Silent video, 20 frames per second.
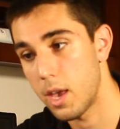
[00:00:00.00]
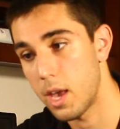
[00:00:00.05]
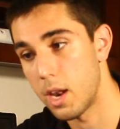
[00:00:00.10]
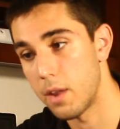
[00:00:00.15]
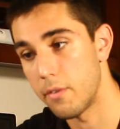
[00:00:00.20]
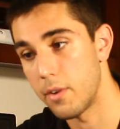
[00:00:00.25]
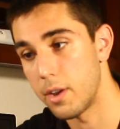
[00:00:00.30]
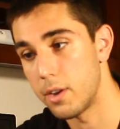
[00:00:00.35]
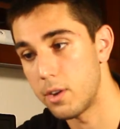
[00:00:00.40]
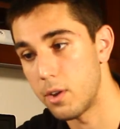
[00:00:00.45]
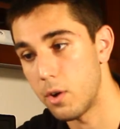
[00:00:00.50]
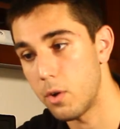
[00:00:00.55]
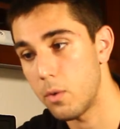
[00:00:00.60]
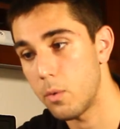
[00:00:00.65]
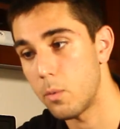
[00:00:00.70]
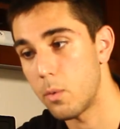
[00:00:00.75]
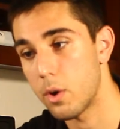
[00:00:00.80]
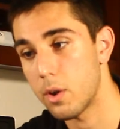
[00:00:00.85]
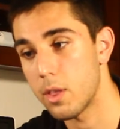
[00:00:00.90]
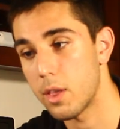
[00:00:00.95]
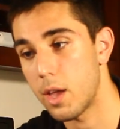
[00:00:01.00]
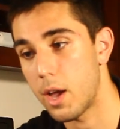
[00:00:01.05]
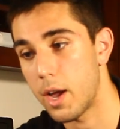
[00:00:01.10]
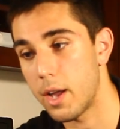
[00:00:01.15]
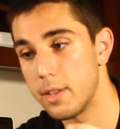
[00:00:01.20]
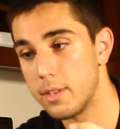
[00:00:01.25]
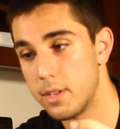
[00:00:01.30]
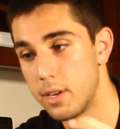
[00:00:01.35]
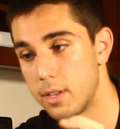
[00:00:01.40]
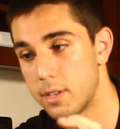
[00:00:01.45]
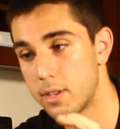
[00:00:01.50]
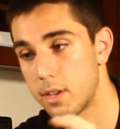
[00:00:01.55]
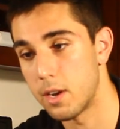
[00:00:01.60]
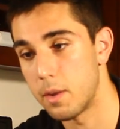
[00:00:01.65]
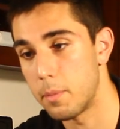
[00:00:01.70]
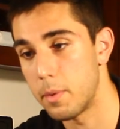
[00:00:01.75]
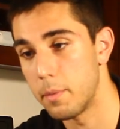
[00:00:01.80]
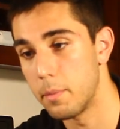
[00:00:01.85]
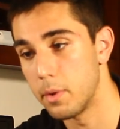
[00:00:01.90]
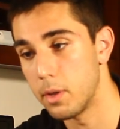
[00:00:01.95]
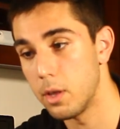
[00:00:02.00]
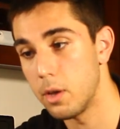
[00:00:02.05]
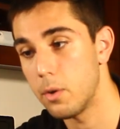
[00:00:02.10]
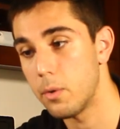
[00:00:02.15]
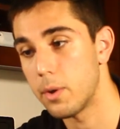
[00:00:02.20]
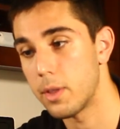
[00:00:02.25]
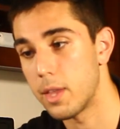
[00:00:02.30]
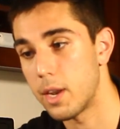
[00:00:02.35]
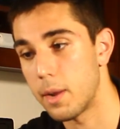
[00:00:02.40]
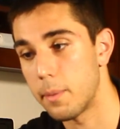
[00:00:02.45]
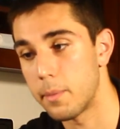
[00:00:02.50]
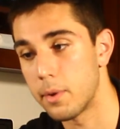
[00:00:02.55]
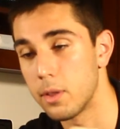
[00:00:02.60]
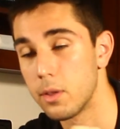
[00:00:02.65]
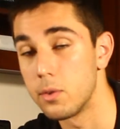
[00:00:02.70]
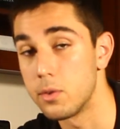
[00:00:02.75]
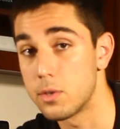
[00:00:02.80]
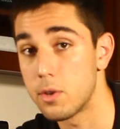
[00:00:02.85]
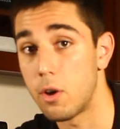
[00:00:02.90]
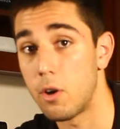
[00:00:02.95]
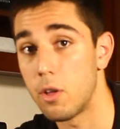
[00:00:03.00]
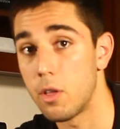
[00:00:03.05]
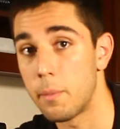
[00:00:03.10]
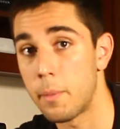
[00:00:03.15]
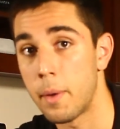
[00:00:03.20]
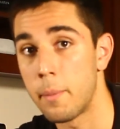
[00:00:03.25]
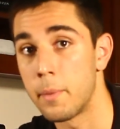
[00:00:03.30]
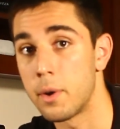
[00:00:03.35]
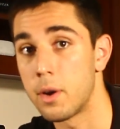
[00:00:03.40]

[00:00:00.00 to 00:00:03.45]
And if I don't, what are the odds that it's going to be below and that I'm going to lose all of my